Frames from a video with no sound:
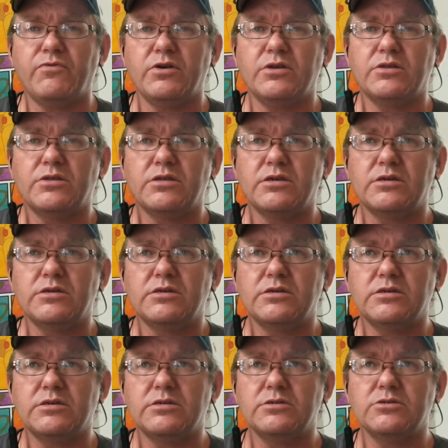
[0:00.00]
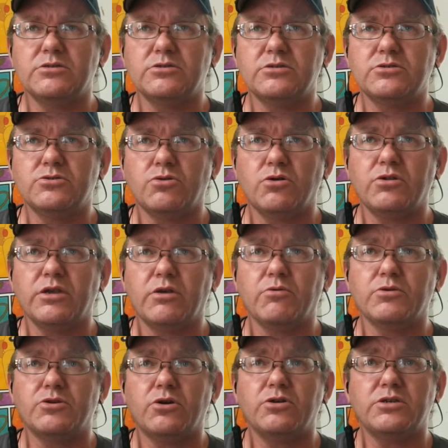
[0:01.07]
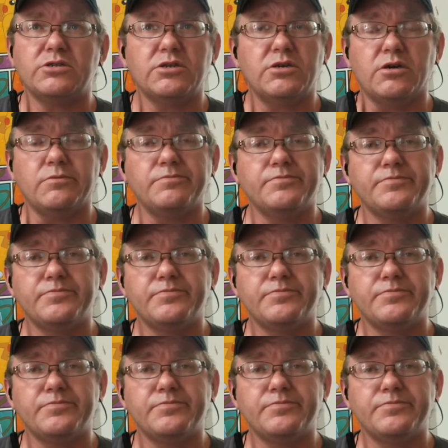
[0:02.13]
with shortly a return to Sinnoh